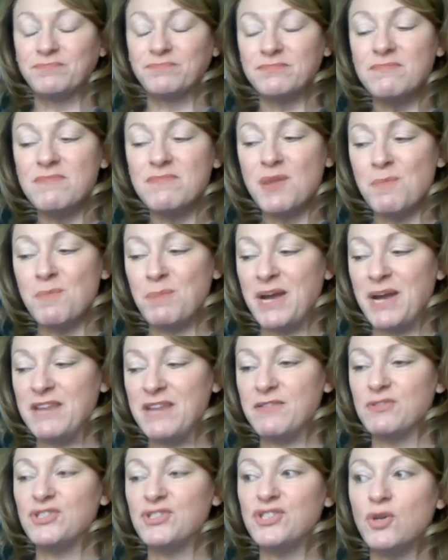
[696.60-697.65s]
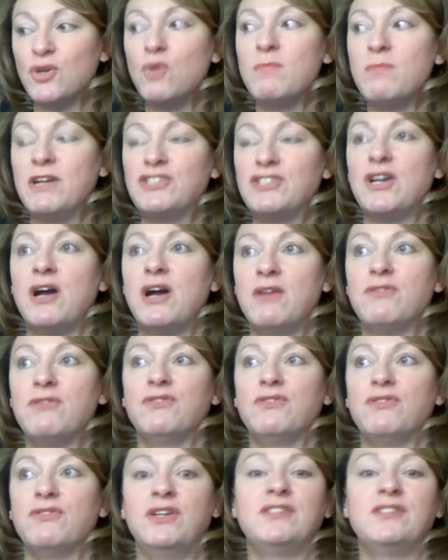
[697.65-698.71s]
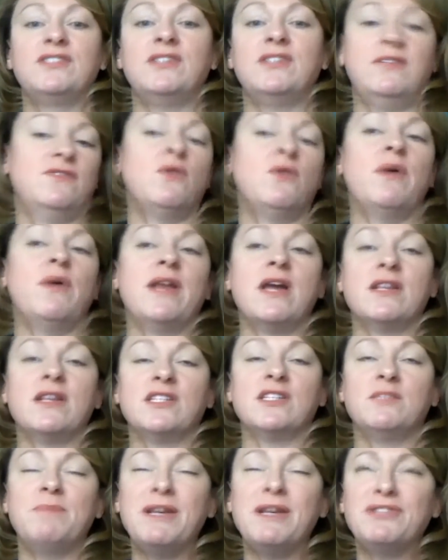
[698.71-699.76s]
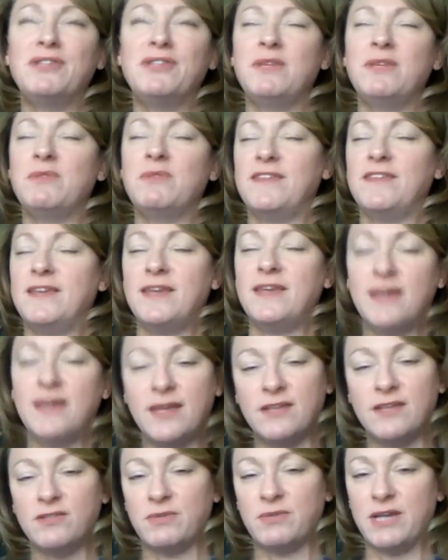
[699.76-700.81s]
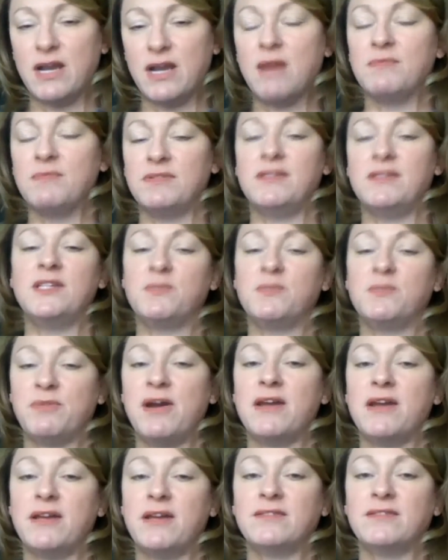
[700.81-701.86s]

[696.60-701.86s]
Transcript: But there's so much other good stuff going on, especially with the kids when it comes to these products.